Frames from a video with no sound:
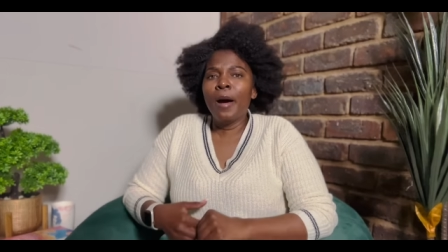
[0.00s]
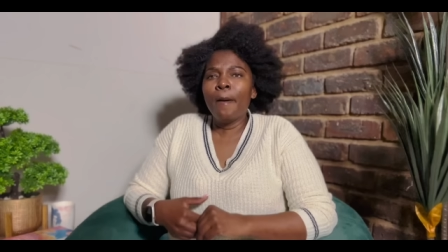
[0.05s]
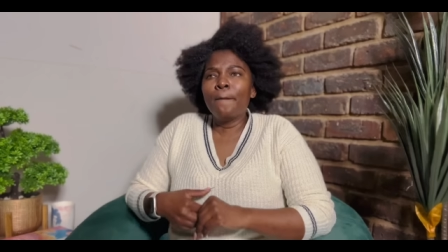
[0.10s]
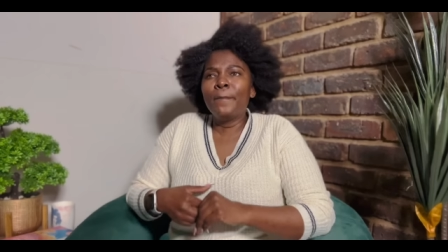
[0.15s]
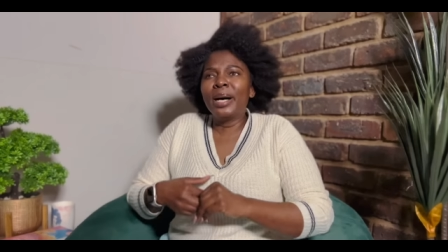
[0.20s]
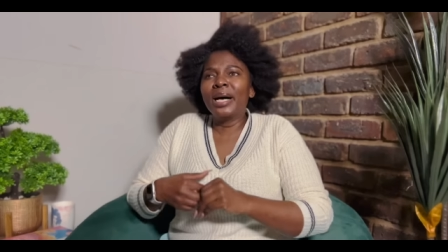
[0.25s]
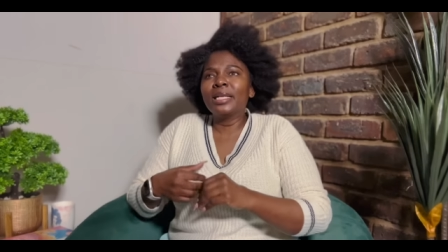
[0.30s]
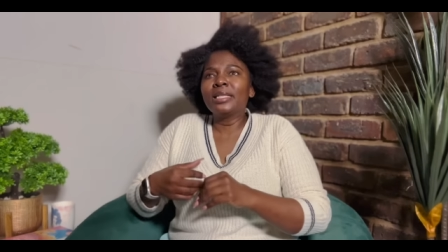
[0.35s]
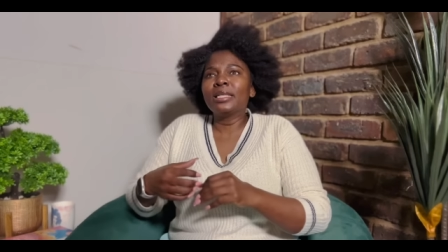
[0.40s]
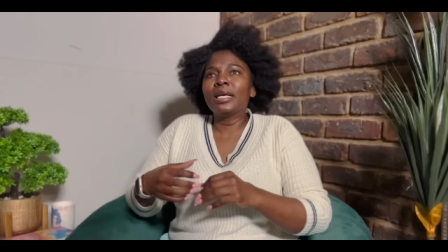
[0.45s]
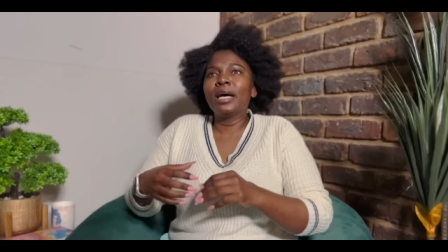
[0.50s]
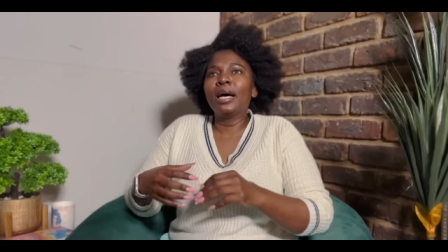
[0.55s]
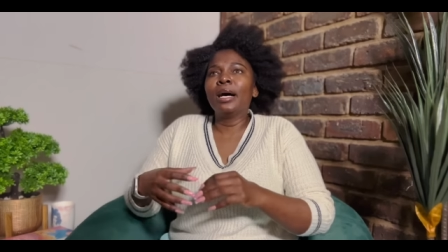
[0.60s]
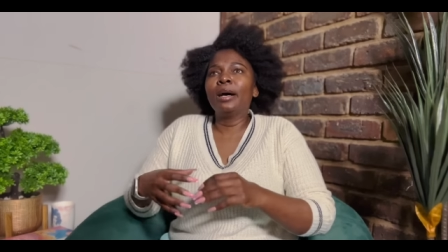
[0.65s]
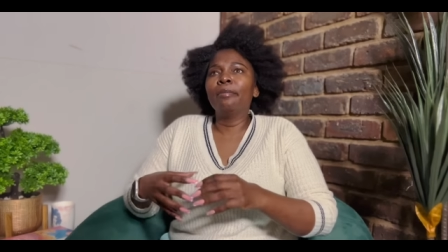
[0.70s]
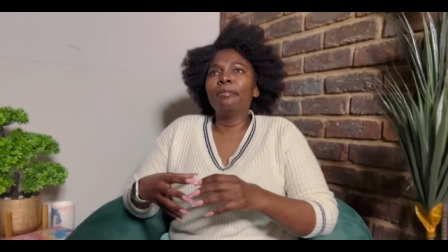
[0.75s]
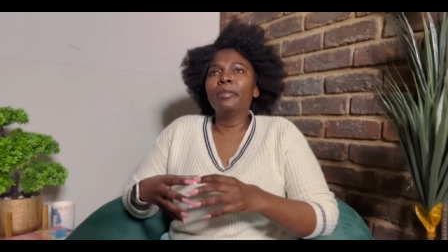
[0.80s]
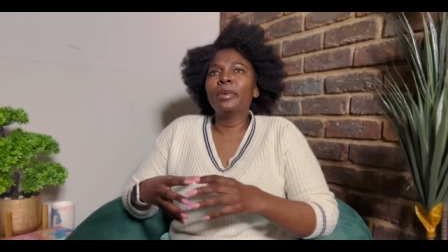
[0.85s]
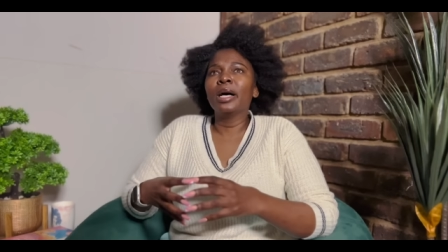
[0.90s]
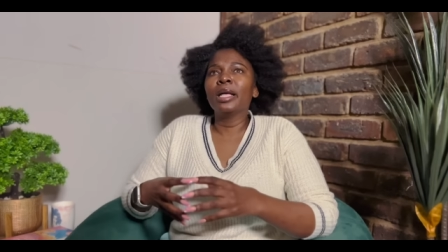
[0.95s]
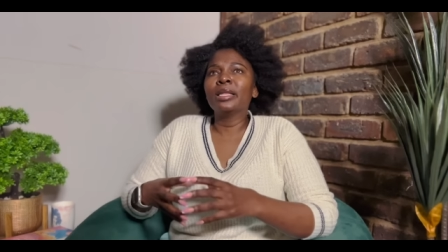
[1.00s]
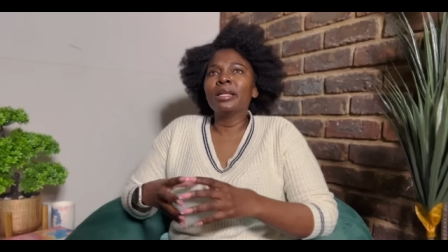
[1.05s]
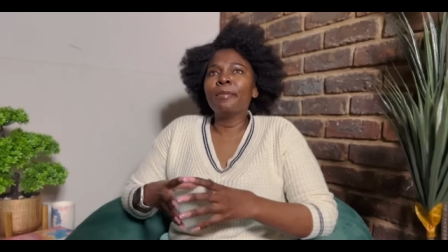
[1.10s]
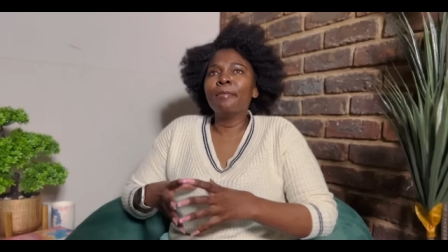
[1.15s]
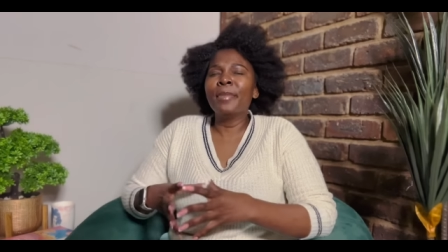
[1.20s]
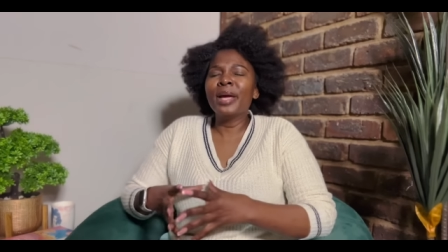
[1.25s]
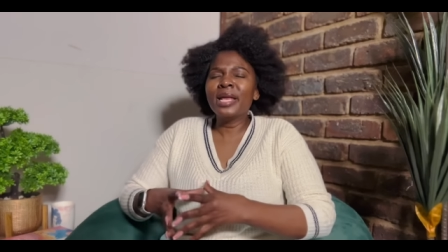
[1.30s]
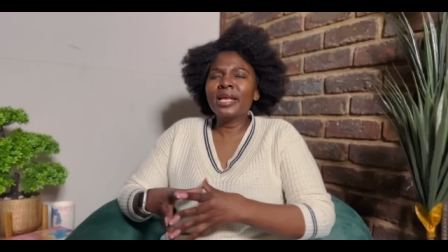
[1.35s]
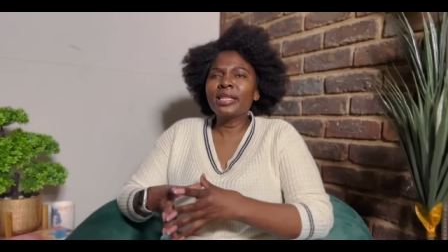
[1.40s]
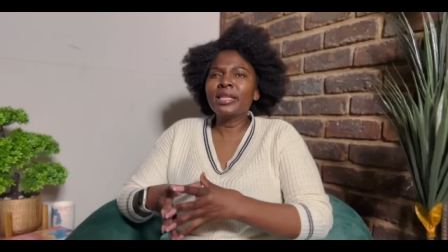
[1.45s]
But um, the
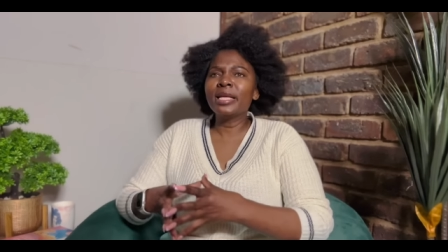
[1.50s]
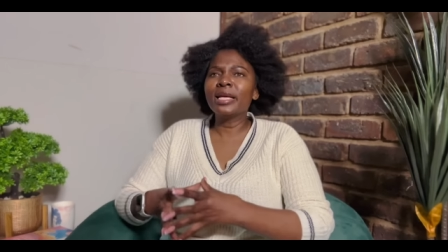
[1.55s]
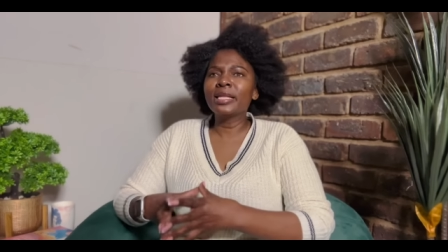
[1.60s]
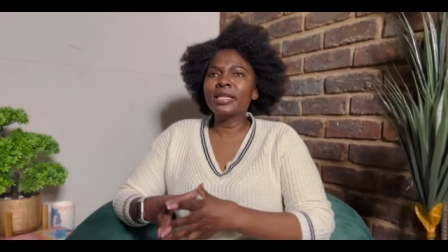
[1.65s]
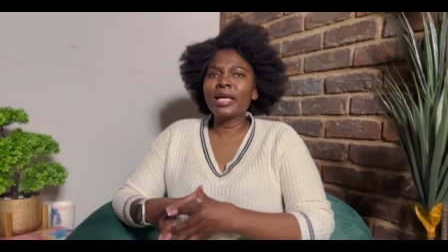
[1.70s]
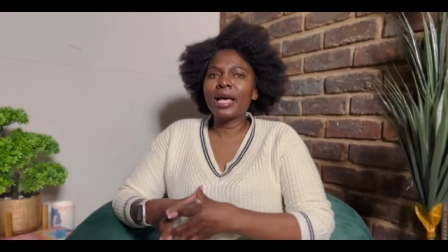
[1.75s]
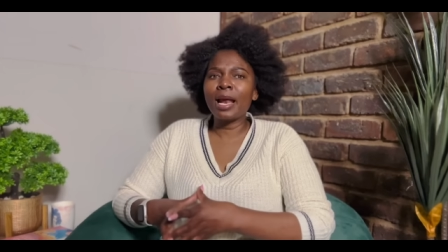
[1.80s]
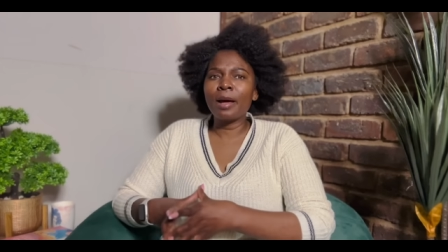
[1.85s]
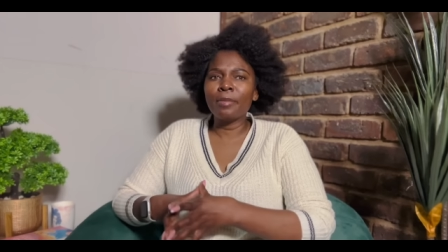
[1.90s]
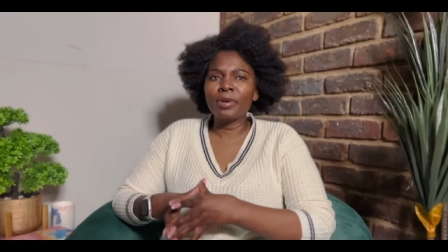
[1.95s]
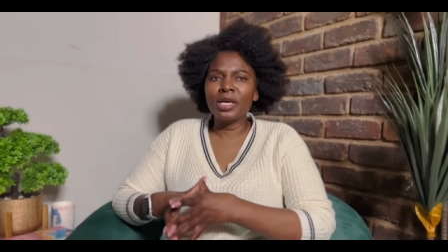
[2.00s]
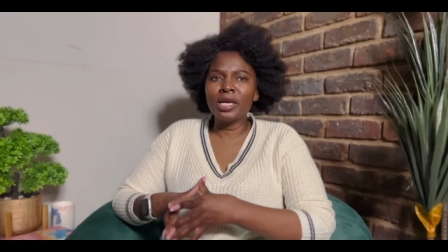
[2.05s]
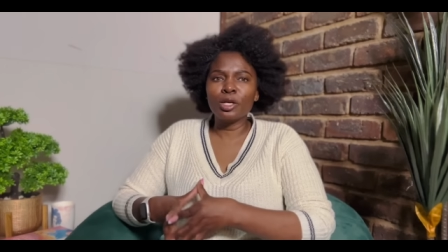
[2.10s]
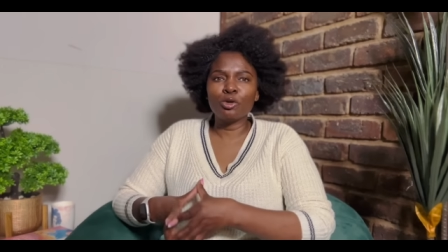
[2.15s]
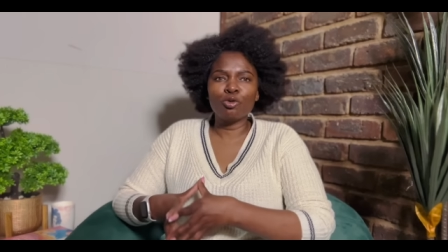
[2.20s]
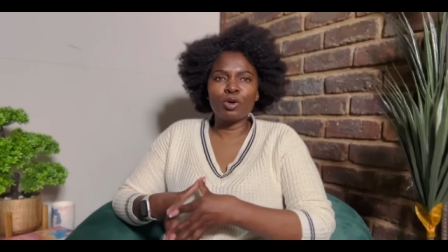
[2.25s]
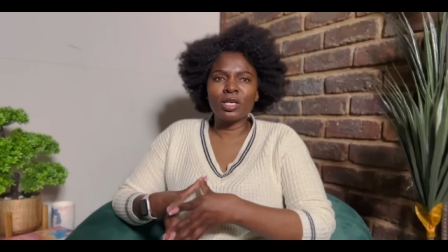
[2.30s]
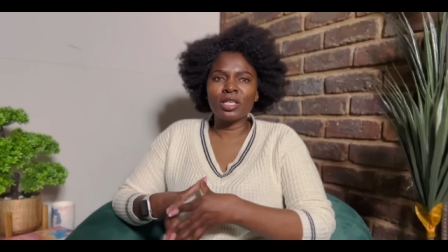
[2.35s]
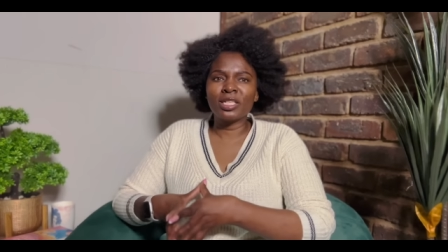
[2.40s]
main thing that I'm here to